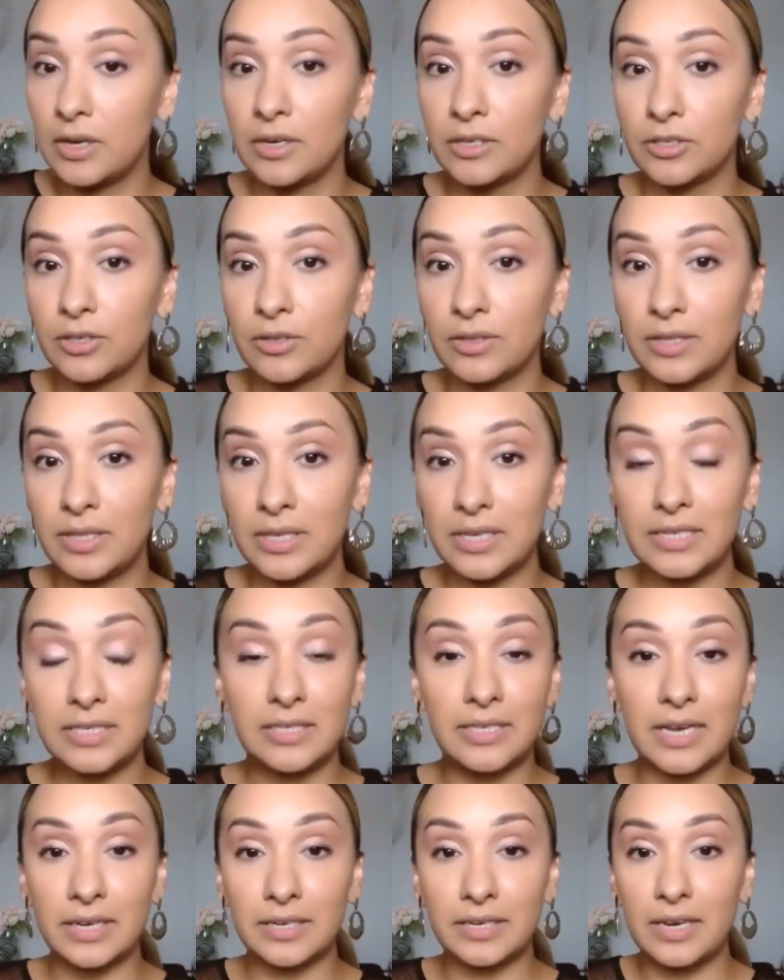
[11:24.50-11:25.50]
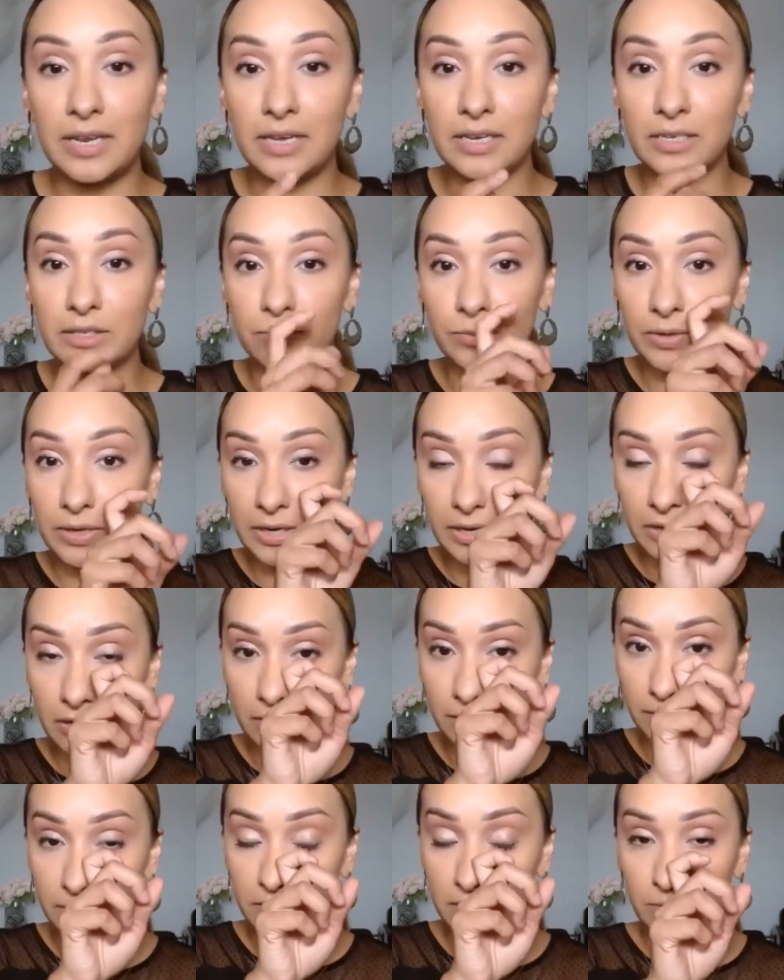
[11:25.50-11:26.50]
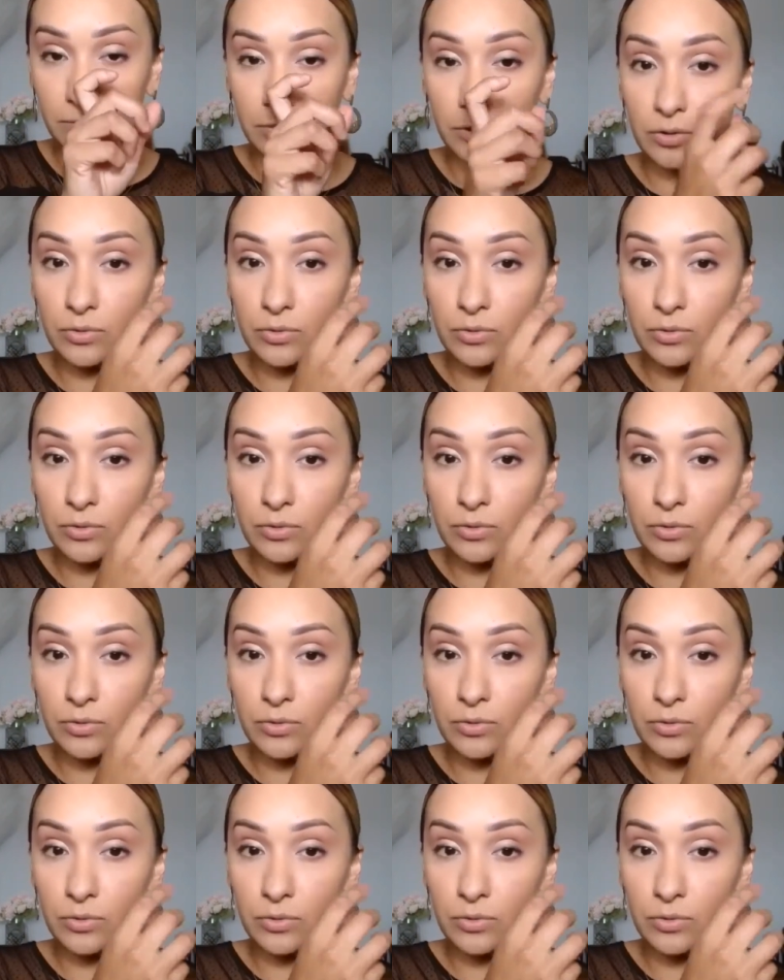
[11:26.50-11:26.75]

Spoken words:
So this technique is really good for someone